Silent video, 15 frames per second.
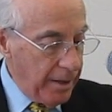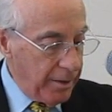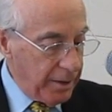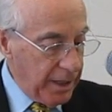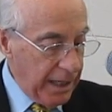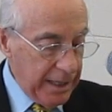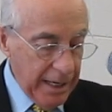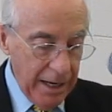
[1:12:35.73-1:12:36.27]

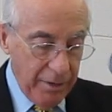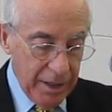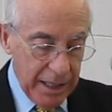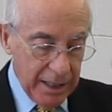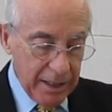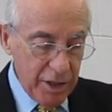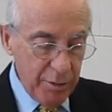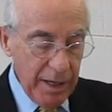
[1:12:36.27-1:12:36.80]
Okay, now
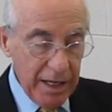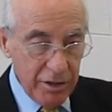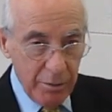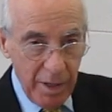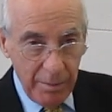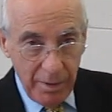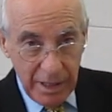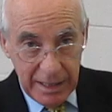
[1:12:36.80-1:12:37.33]
he explains.
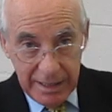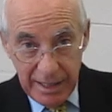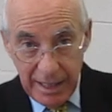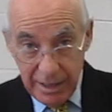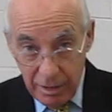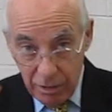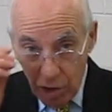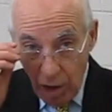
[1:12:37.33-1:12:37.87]
Remember, he
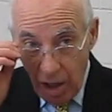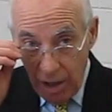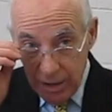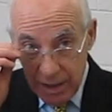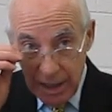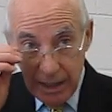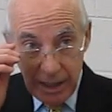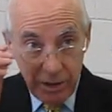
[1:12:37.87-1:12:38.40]
said, John
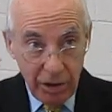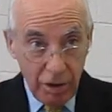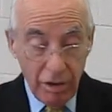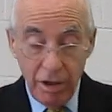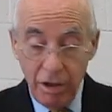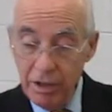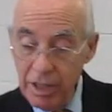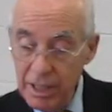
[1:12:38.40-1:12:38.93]
said he
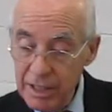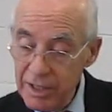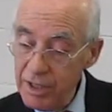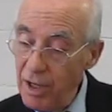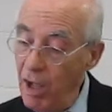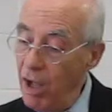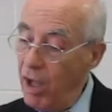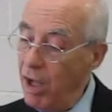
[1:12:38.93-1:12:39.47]
turned and he
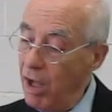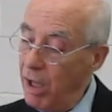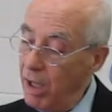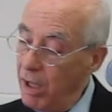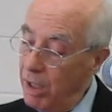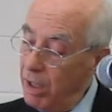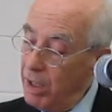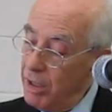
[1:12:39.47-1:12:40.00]

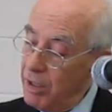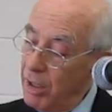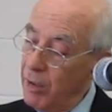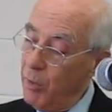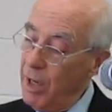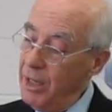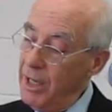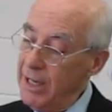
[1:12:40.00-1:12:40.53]
saw
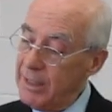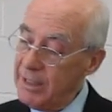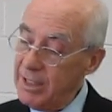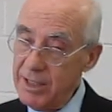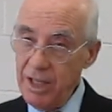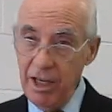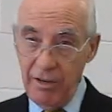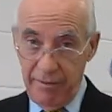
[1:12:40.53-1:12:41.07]
one like the
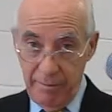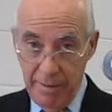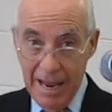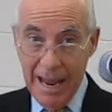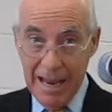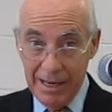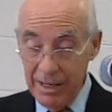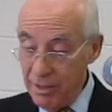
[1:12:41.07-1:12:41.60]
Son of
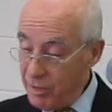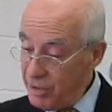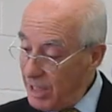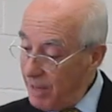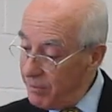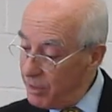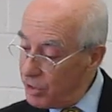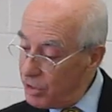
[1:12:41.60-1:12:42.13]
Man, the
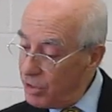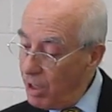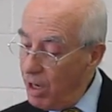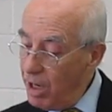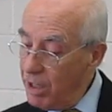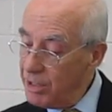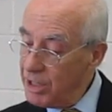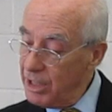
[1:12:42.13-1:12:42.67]
seven
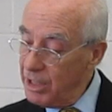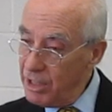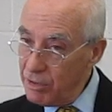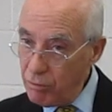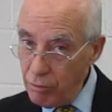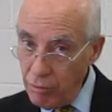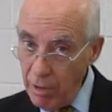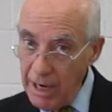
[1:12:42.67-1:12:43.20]
stars in
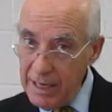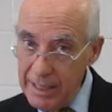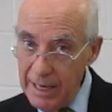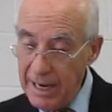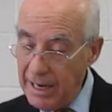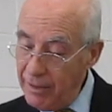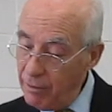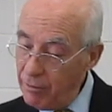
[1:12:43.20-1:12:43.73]
his right
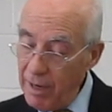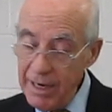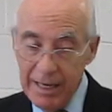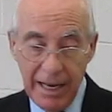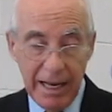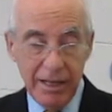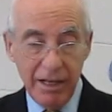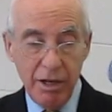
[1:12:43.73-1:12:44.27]
hand. The right
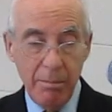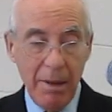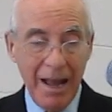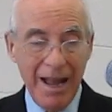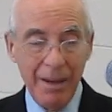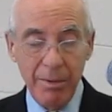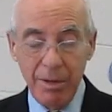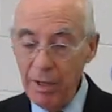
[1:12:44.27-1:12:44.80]
hand in the
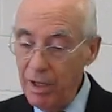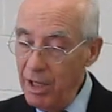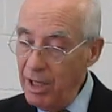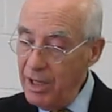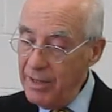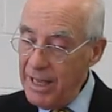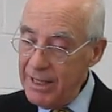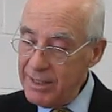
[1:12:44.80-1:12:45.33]
Bible,
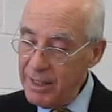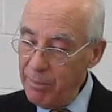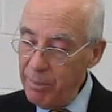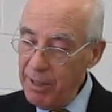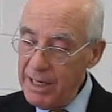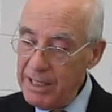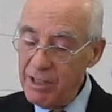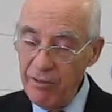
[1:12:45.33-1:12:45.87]
that's the
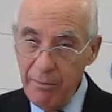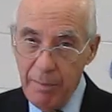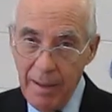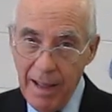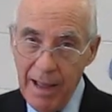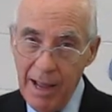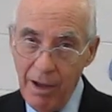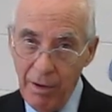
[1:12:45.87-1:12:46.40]
place of
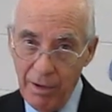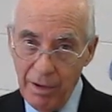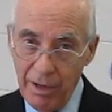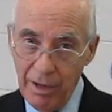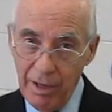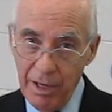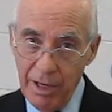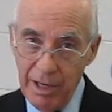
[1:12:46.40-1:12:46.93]

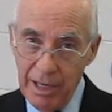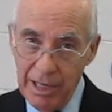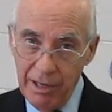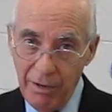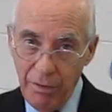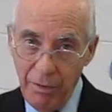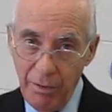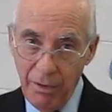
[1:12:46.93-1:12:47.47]
power and
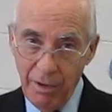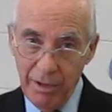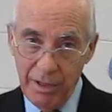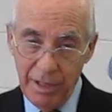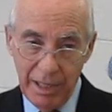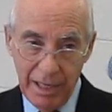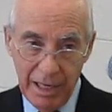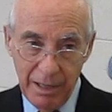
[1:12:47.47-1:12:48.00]

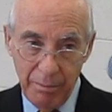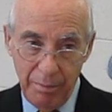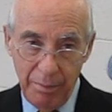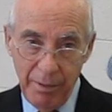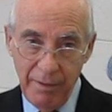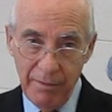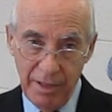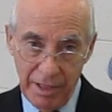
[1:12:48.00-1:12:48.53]
authority and
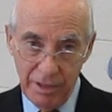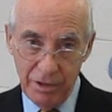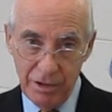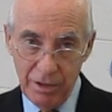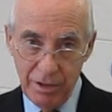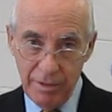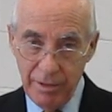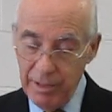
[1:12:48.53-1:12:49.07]

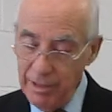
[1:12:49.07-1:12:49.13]
privilege.